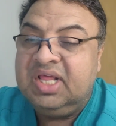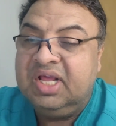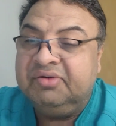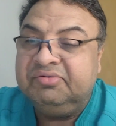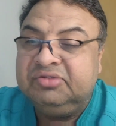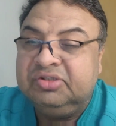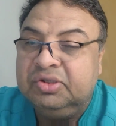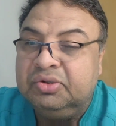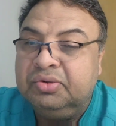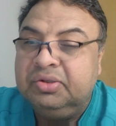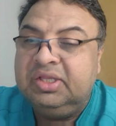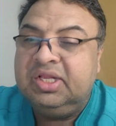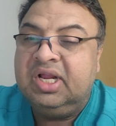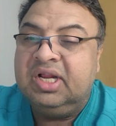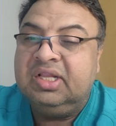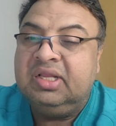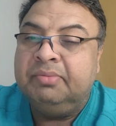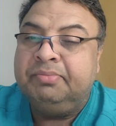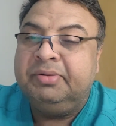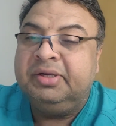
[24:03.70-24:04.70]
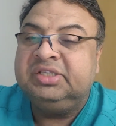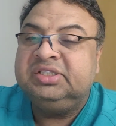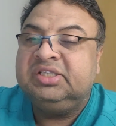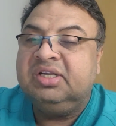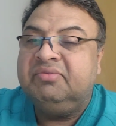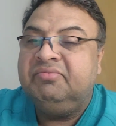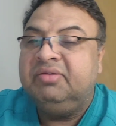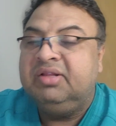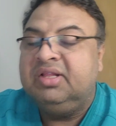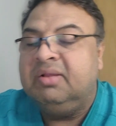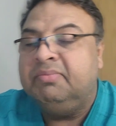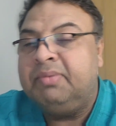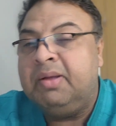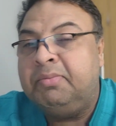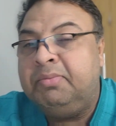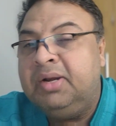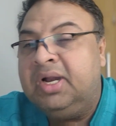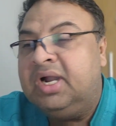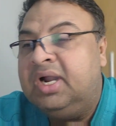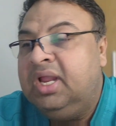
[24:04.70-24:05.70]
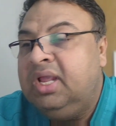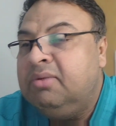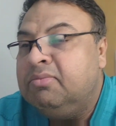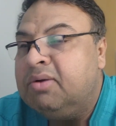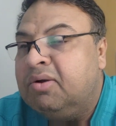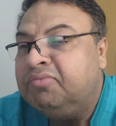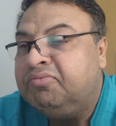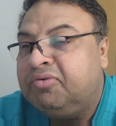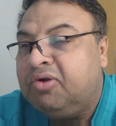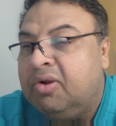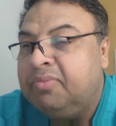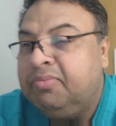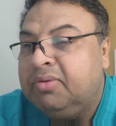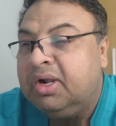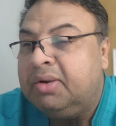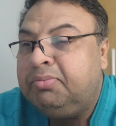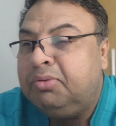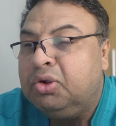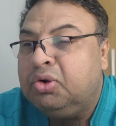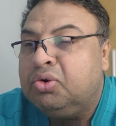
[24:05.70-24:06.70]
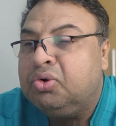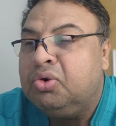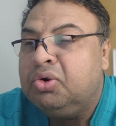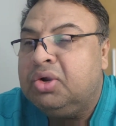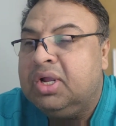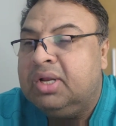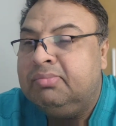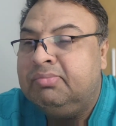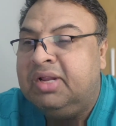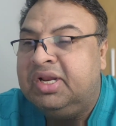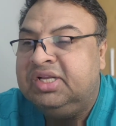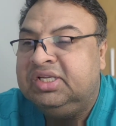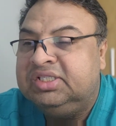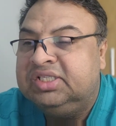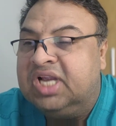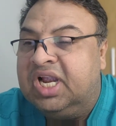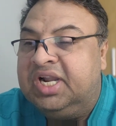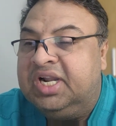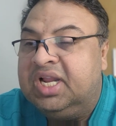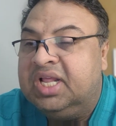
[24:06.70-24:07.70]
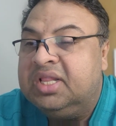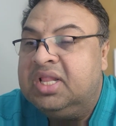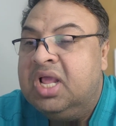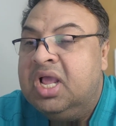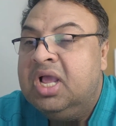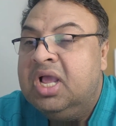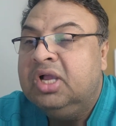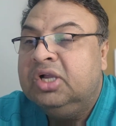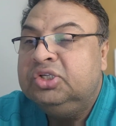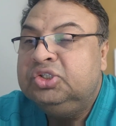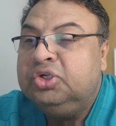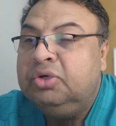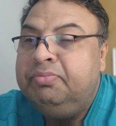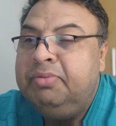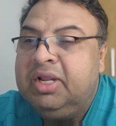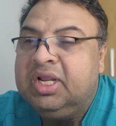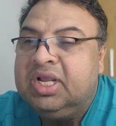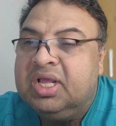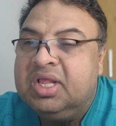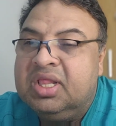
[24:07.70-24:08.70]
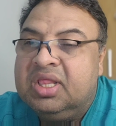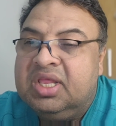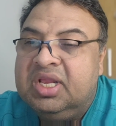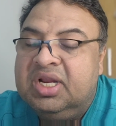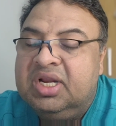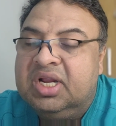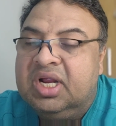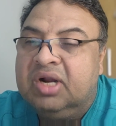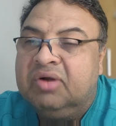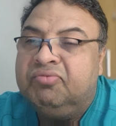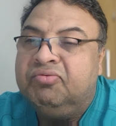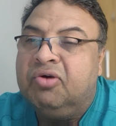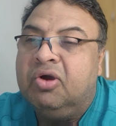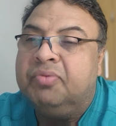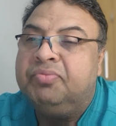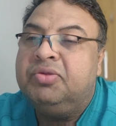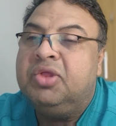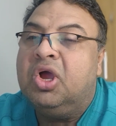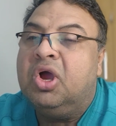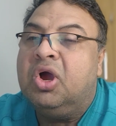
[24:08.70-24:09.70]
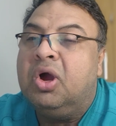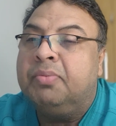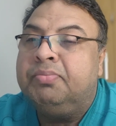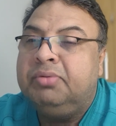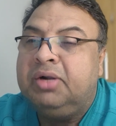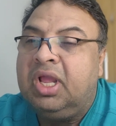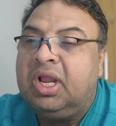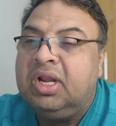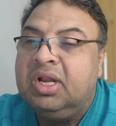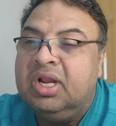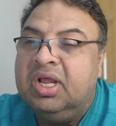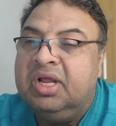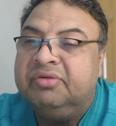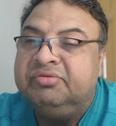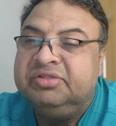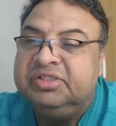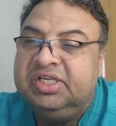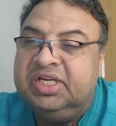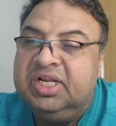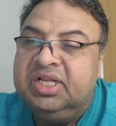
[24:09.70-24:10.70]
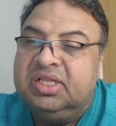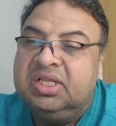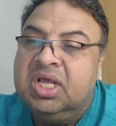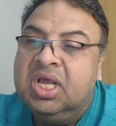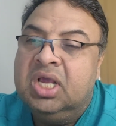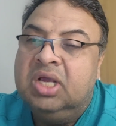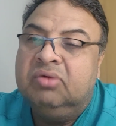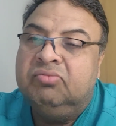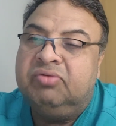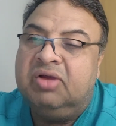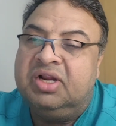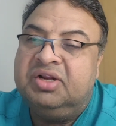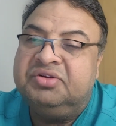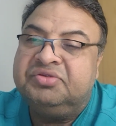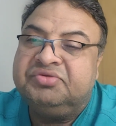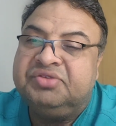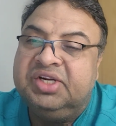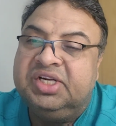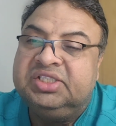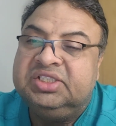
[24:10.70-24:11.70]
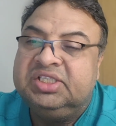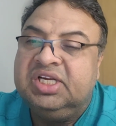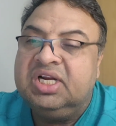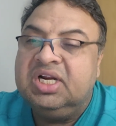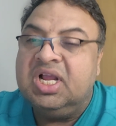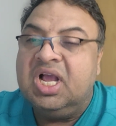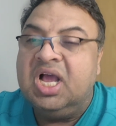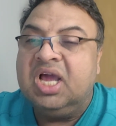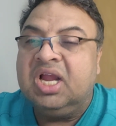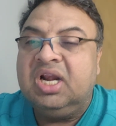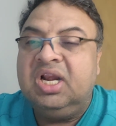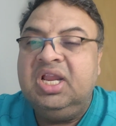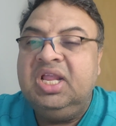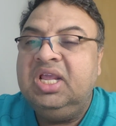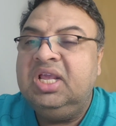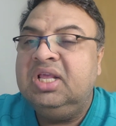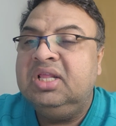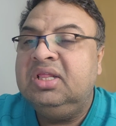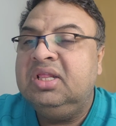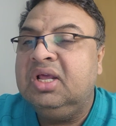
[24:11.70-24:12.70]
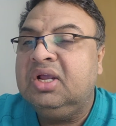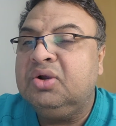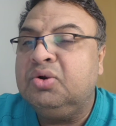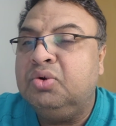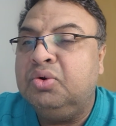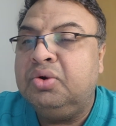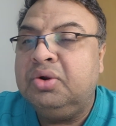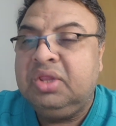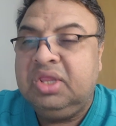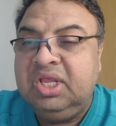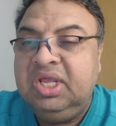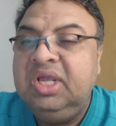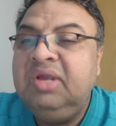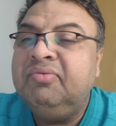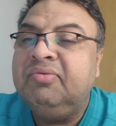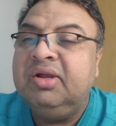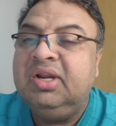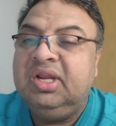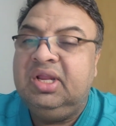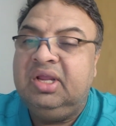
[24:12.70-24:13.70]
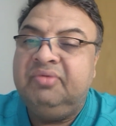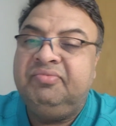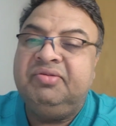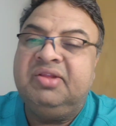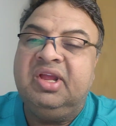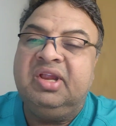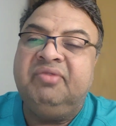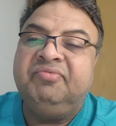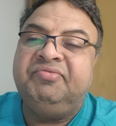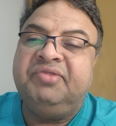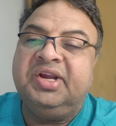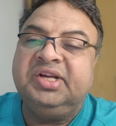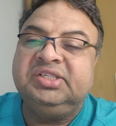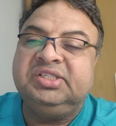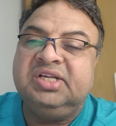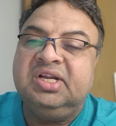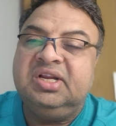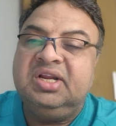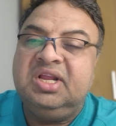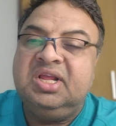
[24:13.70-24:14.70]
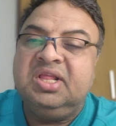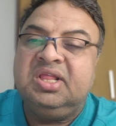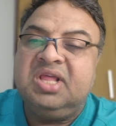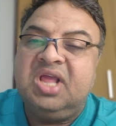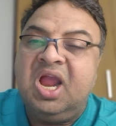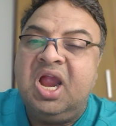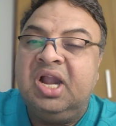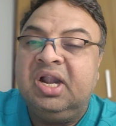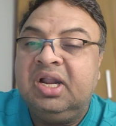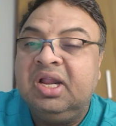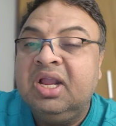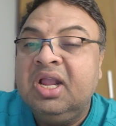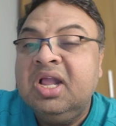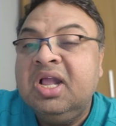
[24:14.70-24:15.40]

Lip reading: have shown that the patient with the papillary edema from cryptococcal meningitis should be considered for the optic nerve sheath fenestration early in the course, even if the infection is at